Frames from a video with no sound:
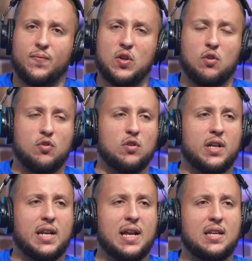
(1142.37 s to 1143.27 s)
You know, you
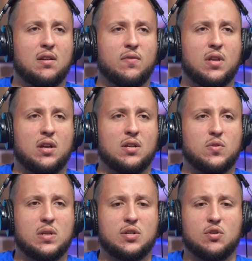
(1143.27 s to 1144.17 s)
look at any of the
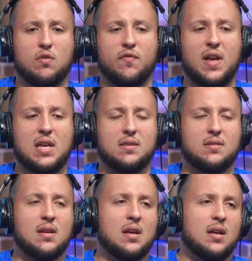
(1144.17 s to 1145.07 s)
traditional faiths,